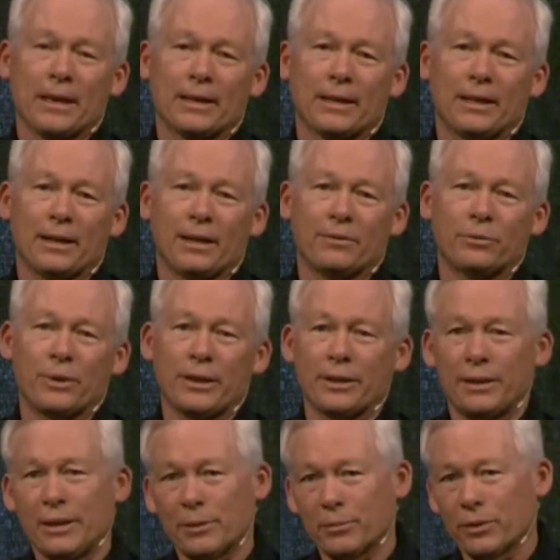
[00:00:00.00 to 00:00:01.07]
I've read a
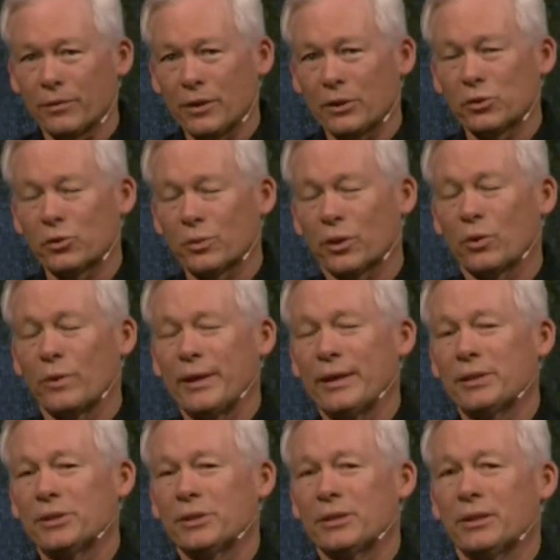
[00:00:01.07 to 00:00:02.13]
number of those
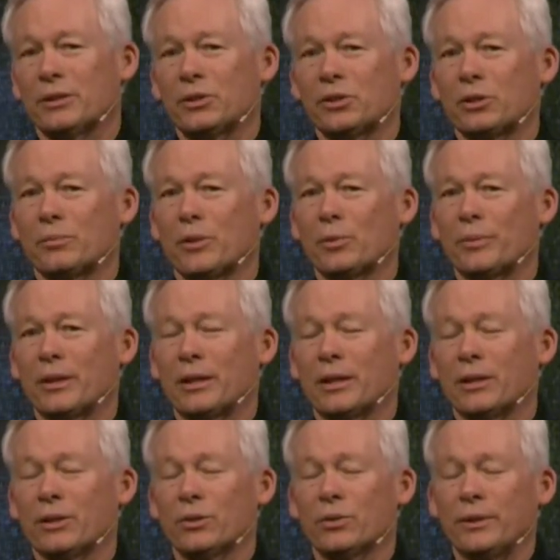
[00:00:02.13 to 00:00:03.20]
requests just a moment
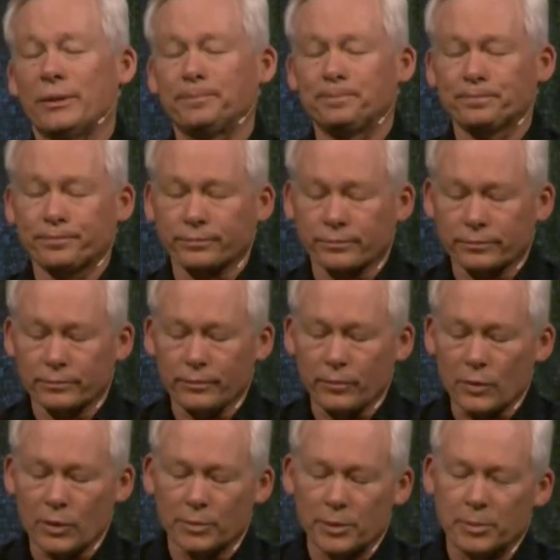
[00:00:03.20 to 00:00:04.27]
ago, and
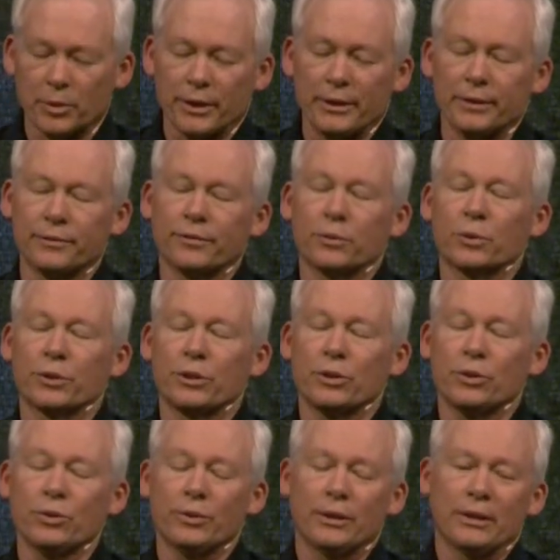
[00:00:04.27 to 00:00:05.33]
I'll be praying for
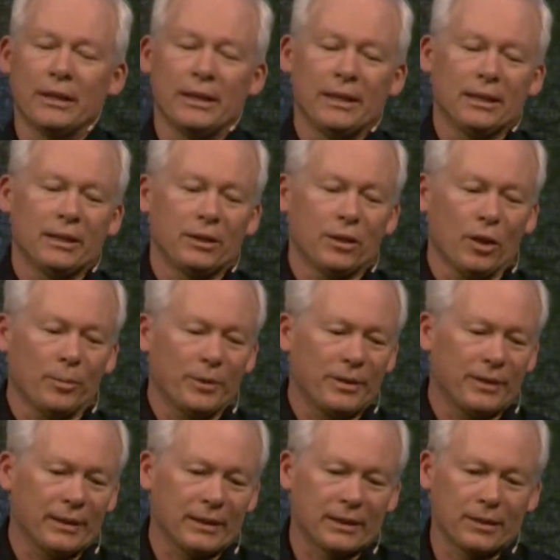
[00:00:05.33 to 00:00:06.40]
you. And y'all be
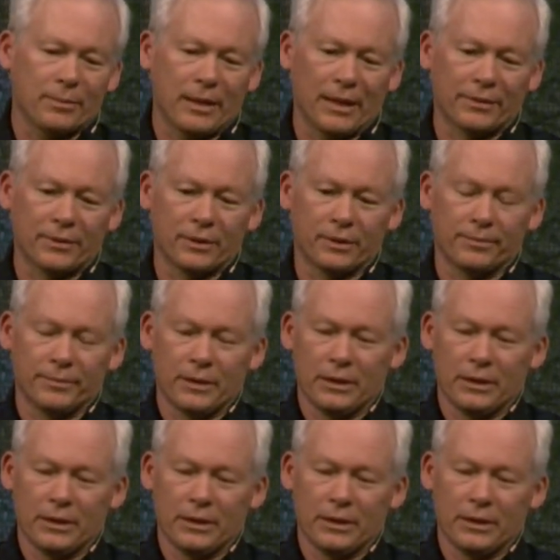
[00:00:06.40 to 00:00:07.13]
thinking about the